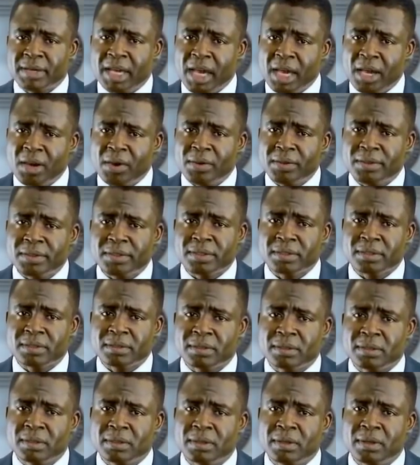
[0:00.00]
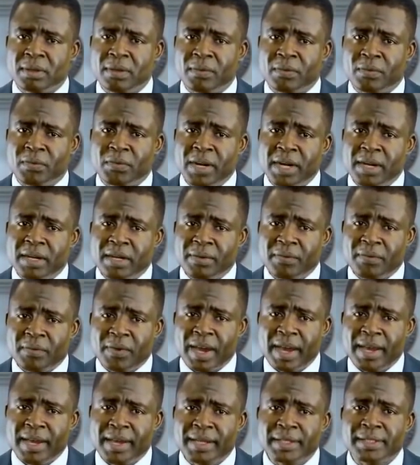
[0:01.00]
chaos, friendly
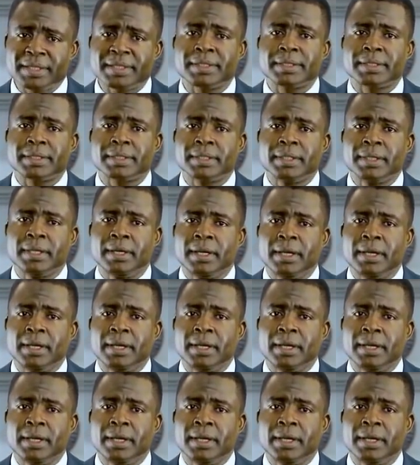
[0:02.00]
fires,